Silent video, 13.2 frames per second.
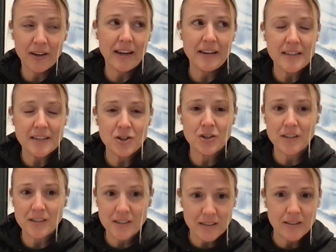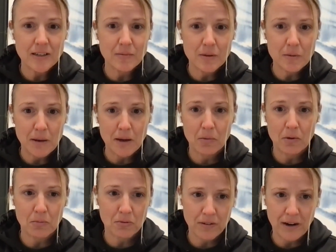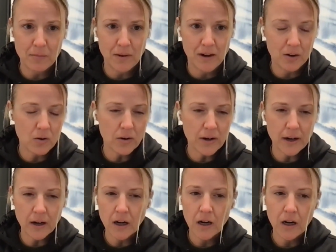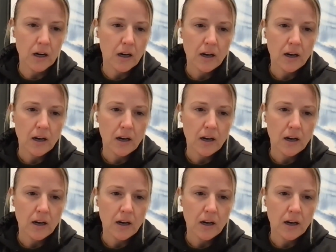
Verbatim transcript: indigenous system to be able to provide medical care.